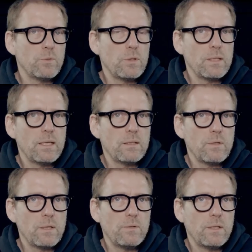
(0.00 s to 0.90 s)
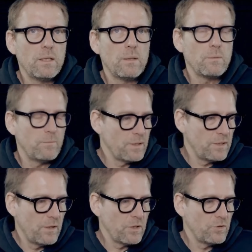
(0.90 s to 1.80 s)
to the end of our video. In
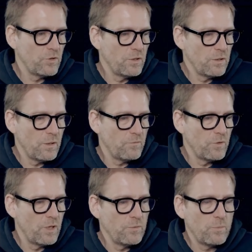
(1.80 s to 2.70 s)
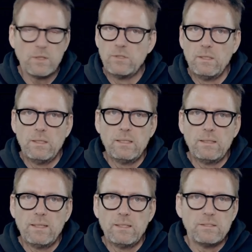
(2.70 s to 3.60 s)
conclusion, for us personally,
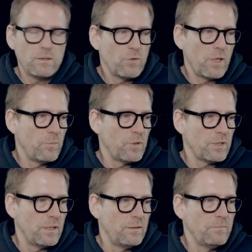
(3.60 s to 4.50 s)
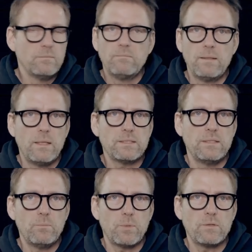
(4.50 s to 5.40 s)
it is a great machine. It is
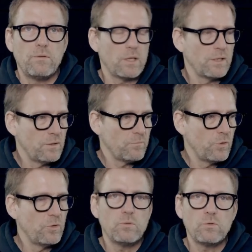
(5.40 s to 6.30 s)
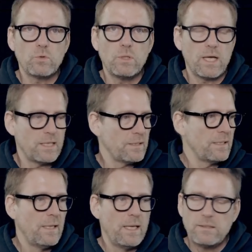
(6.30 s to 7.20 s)
simply fun, beautiful,
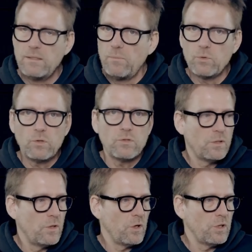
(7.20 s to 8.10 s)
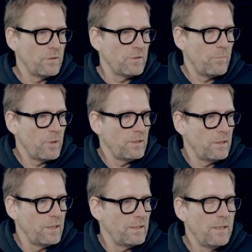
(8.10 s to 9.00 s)
classic, has its pros and cons, but
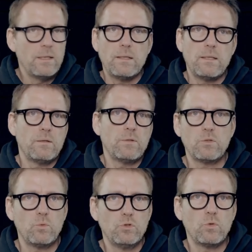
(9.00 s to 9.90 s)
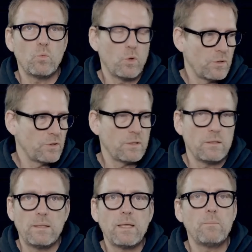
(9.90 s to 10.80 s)
it delivers what you want,
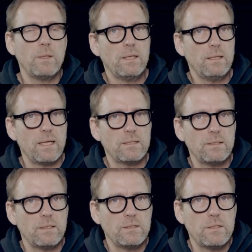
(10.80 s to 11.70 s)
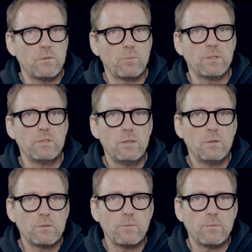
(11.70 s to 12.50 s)
namely an excellent espresso.